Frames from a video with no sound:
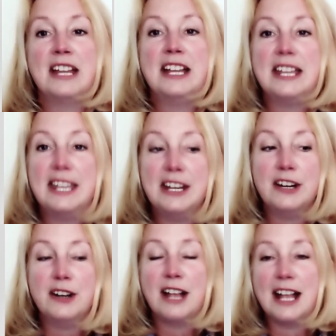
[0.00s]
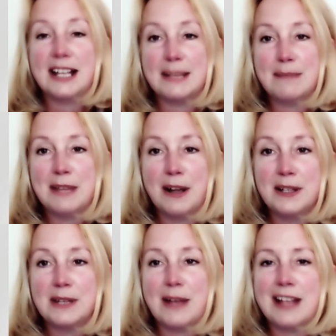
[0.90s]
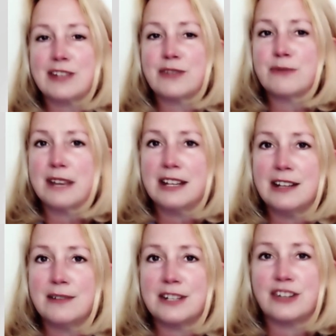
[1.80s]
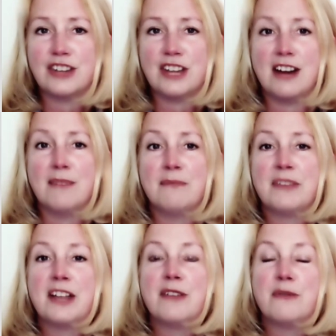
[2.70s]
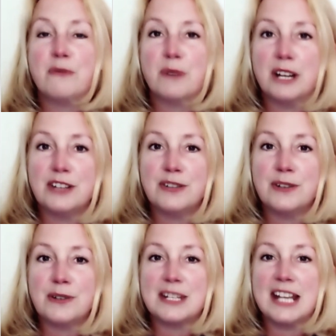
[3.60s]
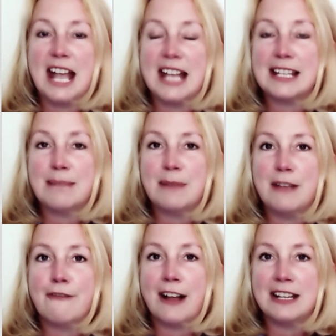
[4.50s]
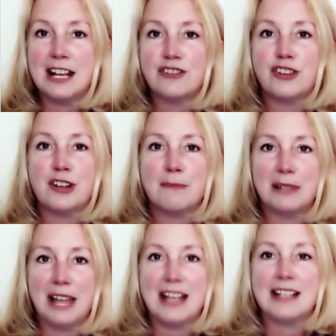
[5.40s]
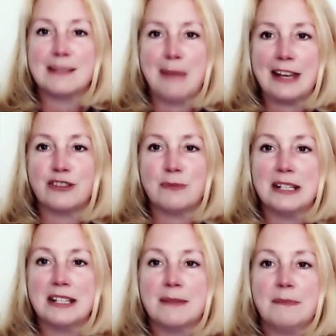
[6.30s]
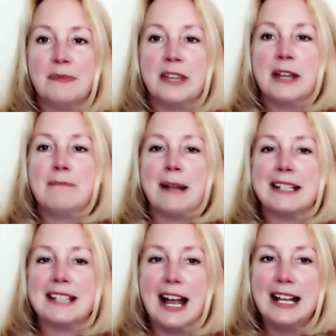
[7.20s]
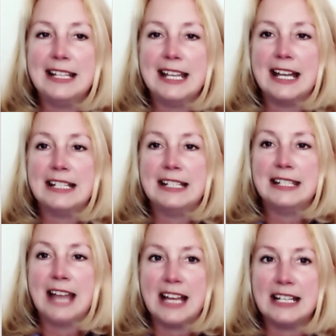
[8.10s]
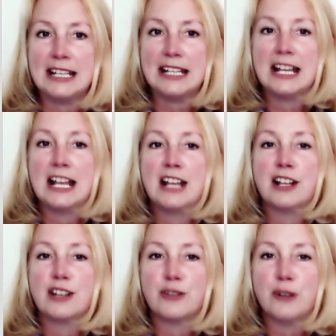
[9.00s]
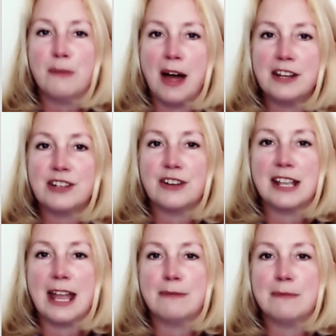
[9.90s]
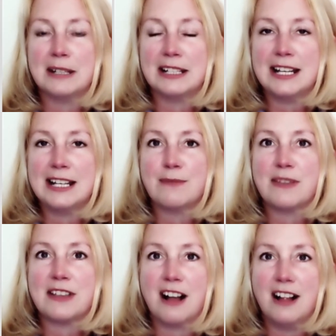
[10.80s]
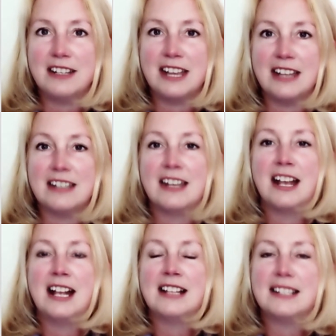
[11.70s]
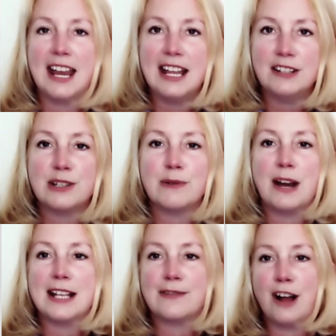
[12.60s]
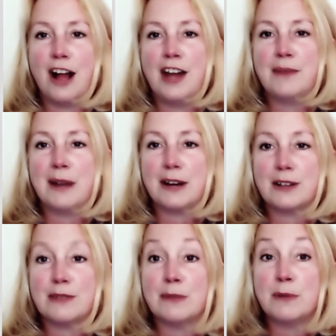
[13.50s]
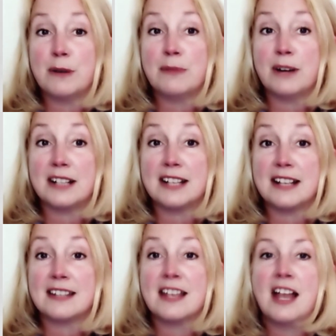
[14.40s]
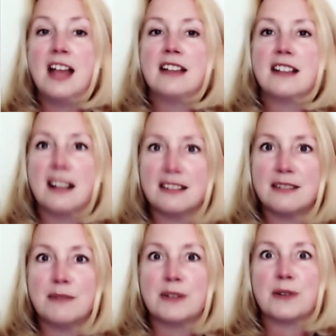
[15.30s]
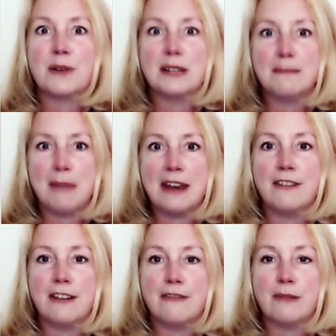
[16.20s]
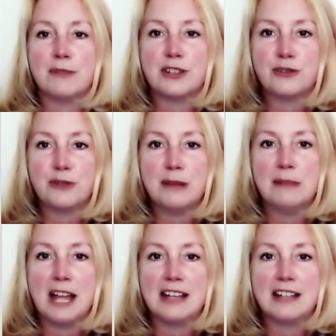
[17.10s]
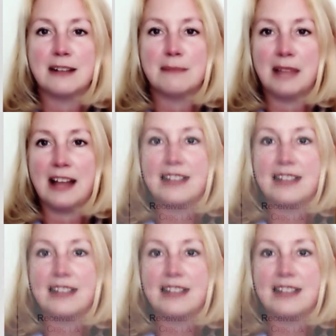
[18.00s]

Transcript: Here, SAP also has great news to share. We're introducing SAP Financial Compliance Management. By tightly aligning control monitoring capabilities with content tailored our S/4HANA record to report process, customers are going to benefit from streamlined compliance